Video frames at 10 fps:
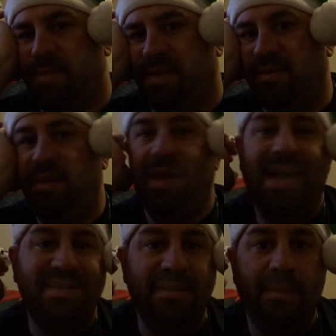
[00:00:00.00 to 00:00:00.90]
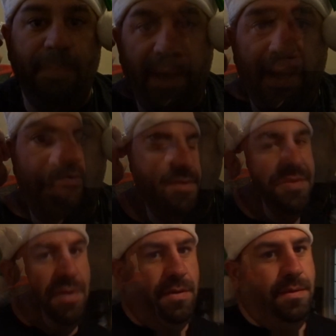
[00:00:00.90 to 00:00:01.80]
see you guys in a bit.
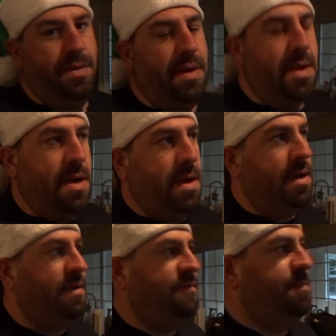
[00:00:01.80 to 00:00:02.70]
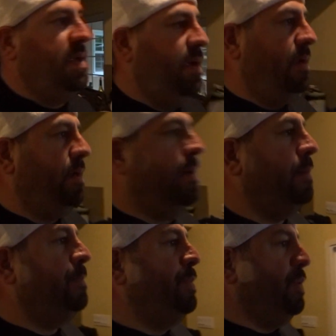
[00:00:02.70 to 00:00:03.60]
So I've been
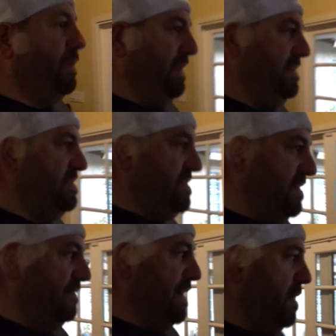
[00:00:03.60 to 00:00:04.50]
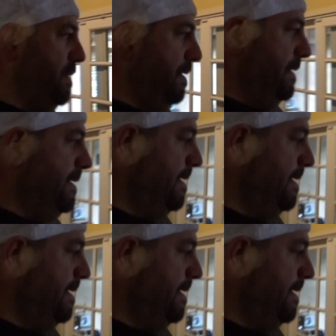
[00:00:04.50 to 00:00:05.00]
pulling stuff out,